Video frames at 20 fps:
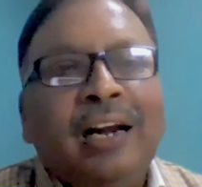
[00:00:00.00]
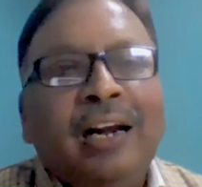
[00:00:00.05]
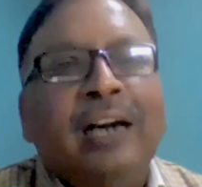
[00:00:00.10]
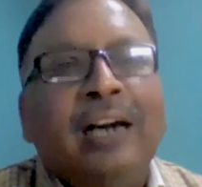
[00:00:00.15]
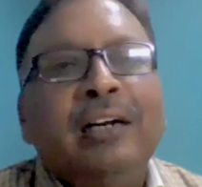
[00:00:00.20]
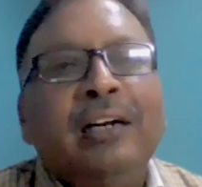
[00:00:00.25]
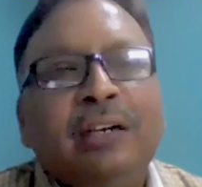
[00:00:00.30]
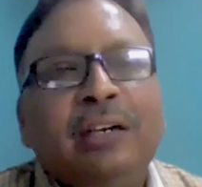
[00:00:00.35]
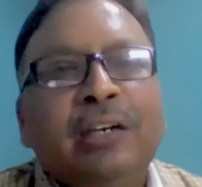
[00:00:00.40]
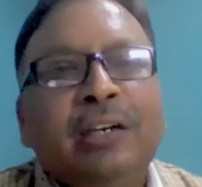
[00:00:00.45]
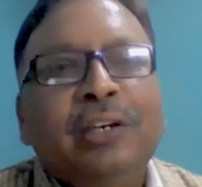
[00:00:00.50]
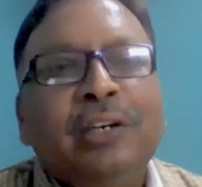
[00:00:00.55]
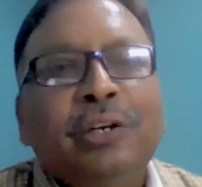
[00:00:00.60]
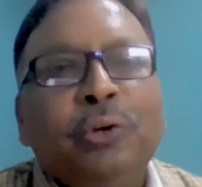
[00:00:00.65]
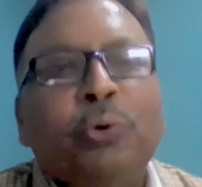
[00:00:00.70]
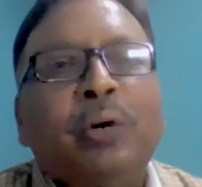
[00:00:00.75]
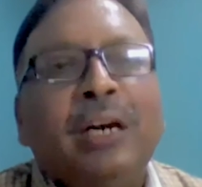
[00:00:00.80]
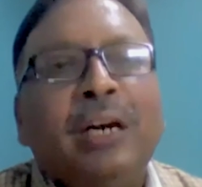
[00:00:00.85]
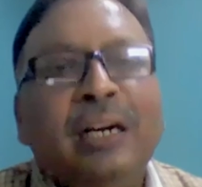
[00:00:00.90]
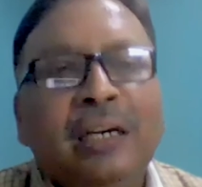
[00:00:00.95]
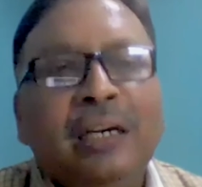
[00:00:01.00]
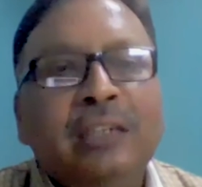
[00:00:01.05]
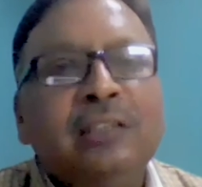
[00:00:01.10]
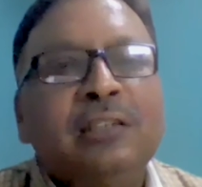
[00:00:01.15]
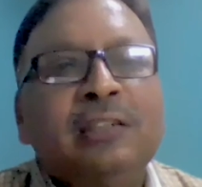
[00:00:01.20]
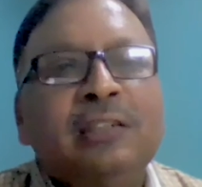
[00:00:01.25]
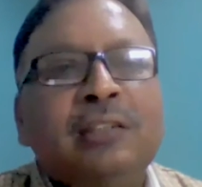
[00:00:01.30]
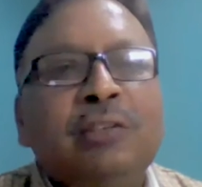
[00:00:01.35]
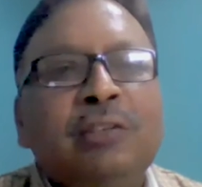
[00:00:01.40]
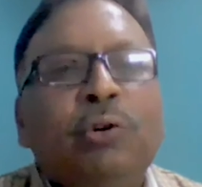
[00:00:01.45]
and Ukraine
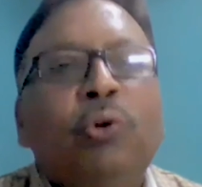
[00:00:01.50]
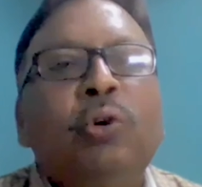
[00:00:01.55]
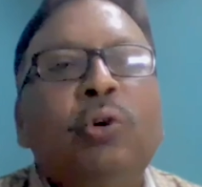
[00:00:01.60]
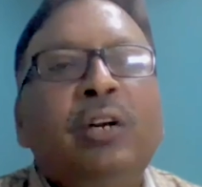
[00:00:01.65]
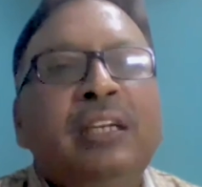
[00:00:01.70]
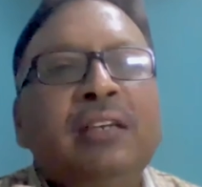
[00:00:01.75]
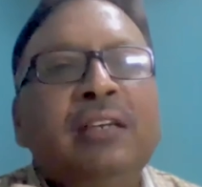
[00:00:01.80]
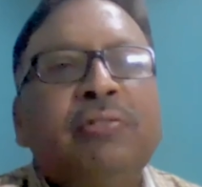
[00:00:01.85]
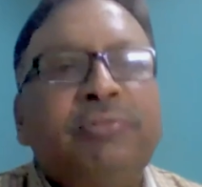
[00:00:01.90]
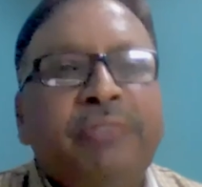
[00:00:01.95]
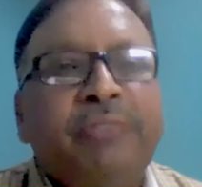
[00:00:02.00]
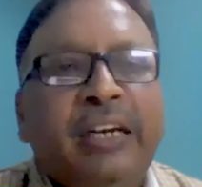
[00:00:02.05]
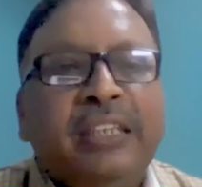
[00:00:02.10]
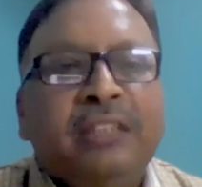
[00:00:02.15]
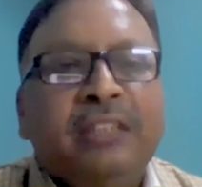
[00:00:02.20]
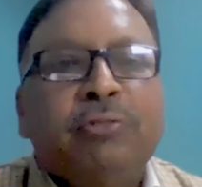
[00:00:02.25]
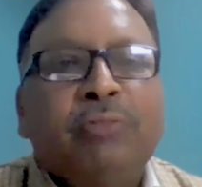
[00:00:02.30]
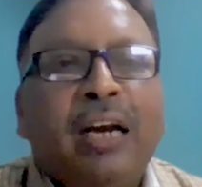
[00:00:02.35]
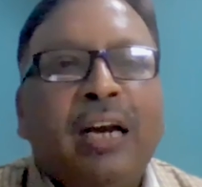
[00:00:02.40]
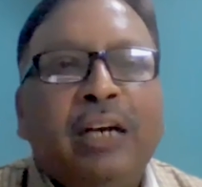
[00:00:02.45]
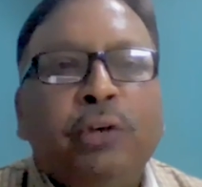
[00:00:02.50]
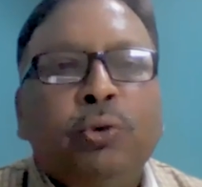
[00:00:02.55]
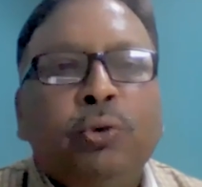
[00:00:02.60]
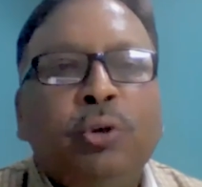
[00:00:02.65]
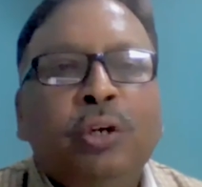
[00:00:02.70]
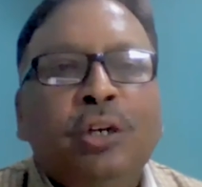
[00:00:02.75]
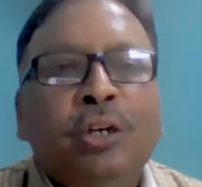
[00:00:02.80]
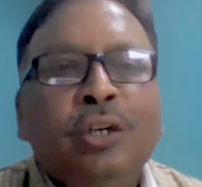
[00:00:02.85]
is only the face value.